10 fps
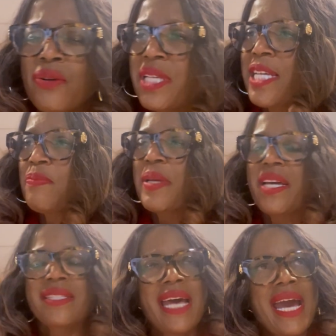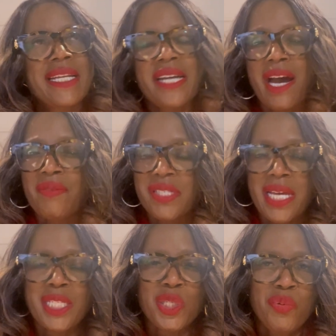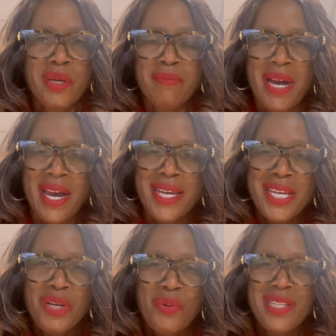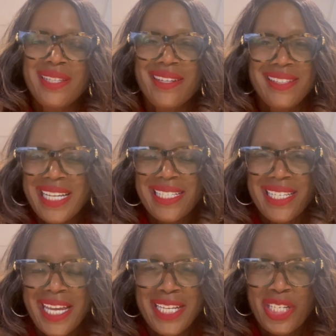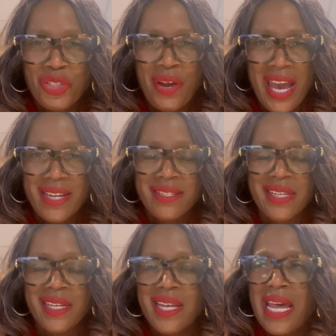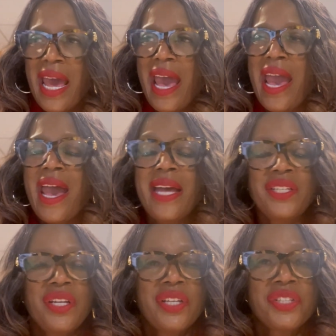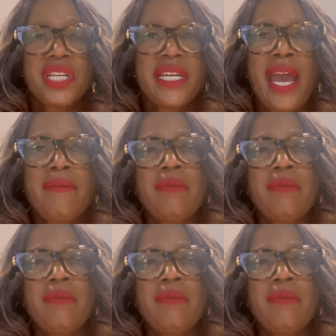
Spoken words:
this because I had a conversation with DTE, Detroit Edison, and she gave me